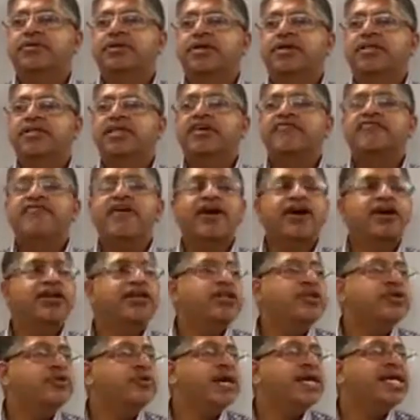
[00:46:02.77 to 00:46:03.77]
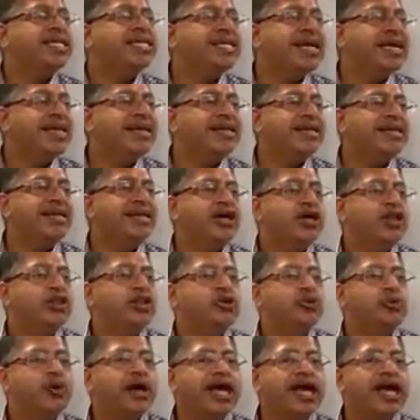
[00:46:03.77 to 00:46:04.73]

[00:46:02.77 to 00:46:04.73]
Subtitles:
They found a new identity through